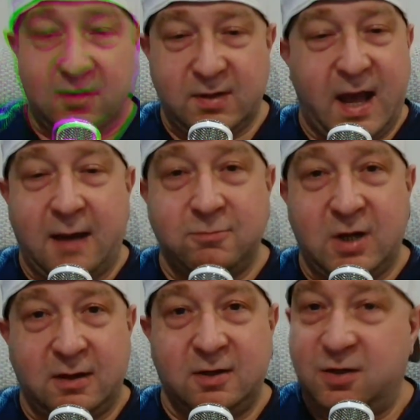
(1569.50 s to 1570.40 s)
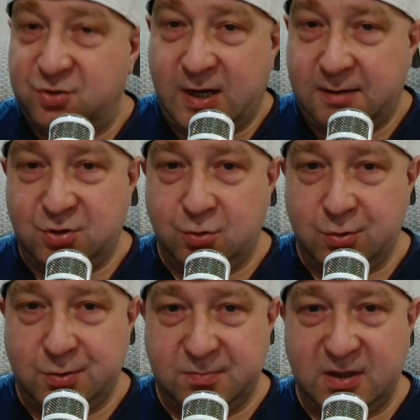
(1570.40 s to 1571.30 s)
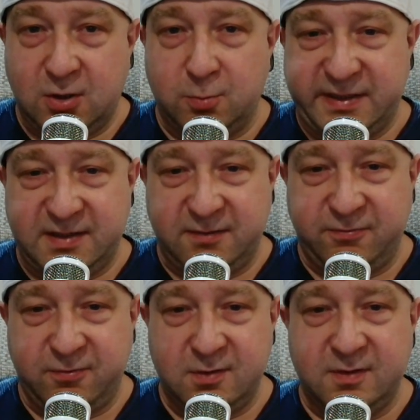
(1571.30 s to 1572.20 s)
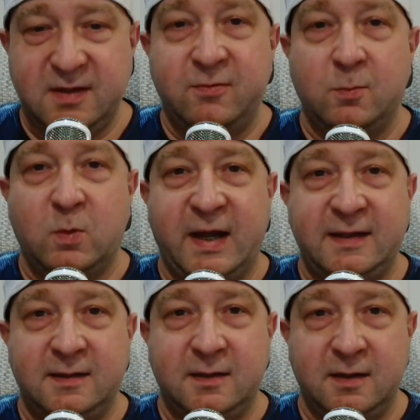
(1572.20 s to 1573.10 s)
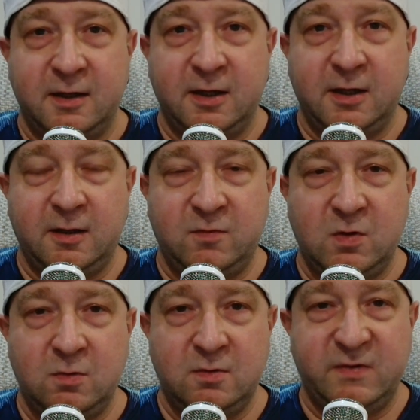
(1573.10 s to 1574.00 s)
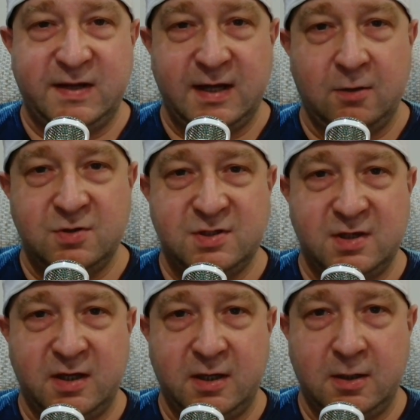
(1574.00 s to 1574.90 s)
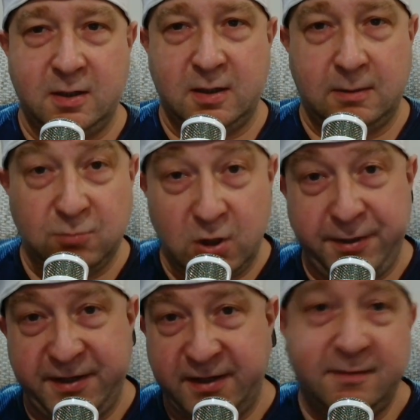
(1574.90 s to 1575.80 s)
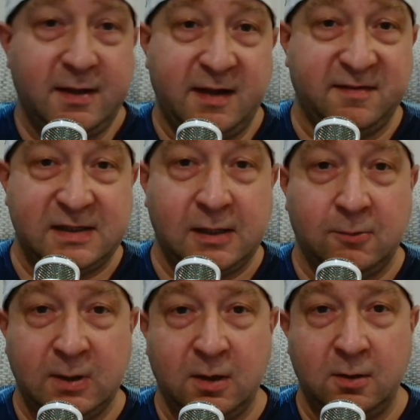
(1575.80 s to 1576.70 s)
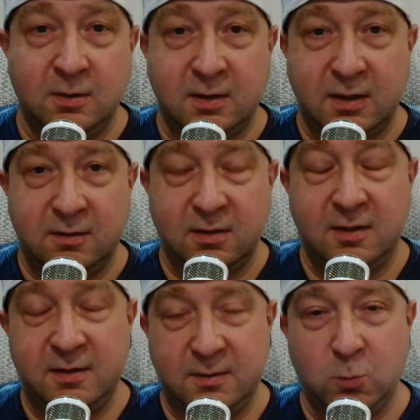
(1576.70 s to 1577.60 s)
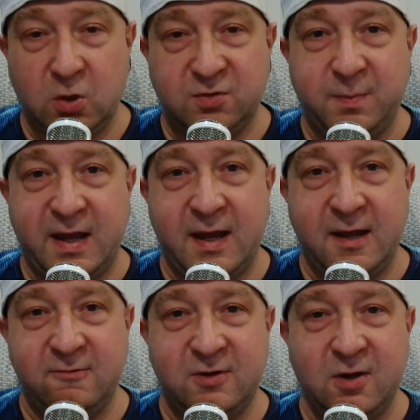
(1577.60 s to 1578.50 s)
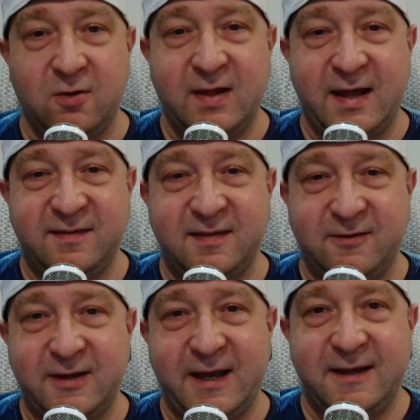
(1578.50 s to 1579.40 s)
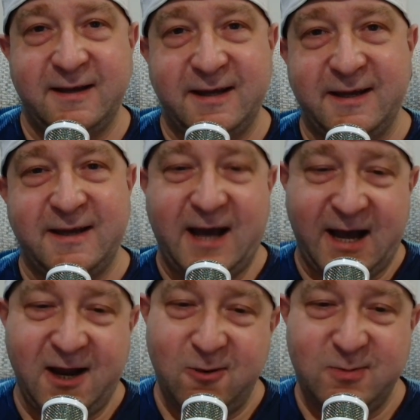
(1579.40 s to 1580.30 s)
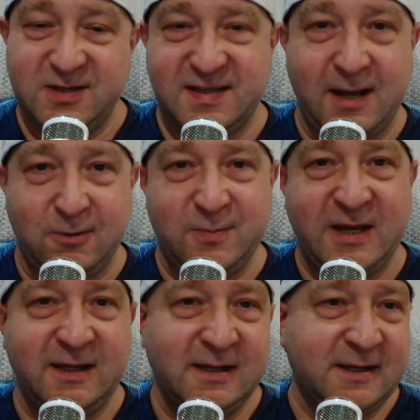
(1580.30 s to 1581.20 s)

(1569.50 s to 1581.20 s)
yeah, I'm going to try and doing a little bit different way of doing videos. I'm learning as I go along and learning what's better and all that. So yeah, I hope you stay with me.